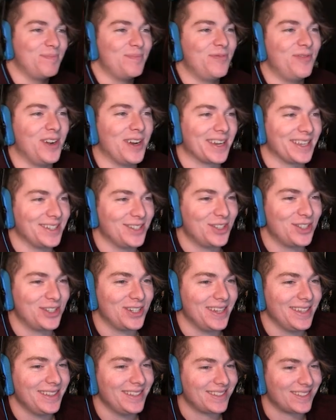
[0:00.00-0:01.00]
fucking
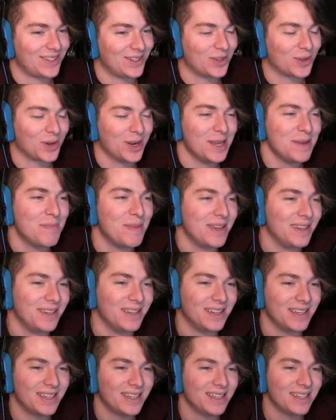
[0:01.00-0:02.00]
shit, this
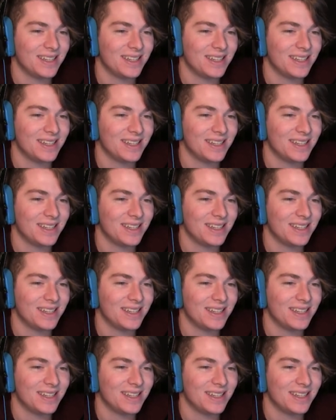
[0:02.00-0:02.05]
creepy